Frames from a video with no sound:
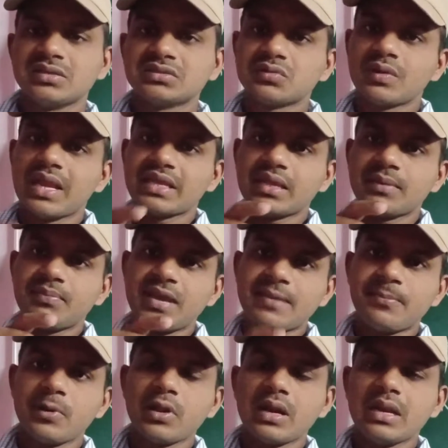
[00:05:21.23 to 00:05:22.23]
So like a
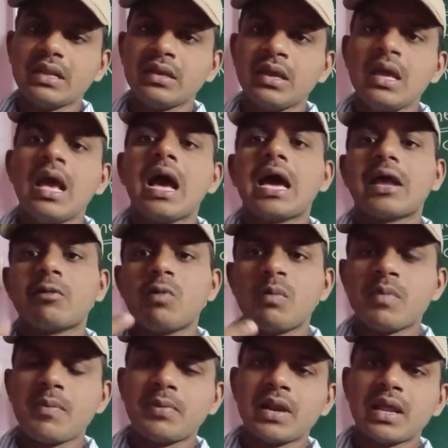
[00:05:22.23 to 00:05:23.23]
bipolar link or
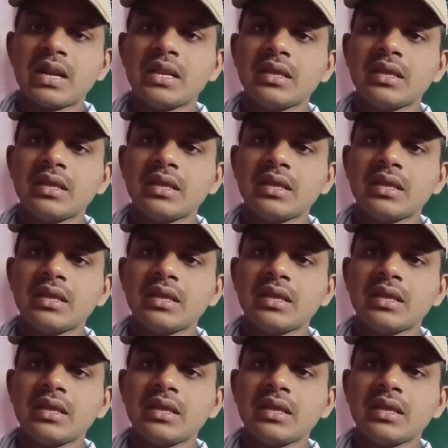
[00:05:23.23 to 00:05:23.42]
homopolar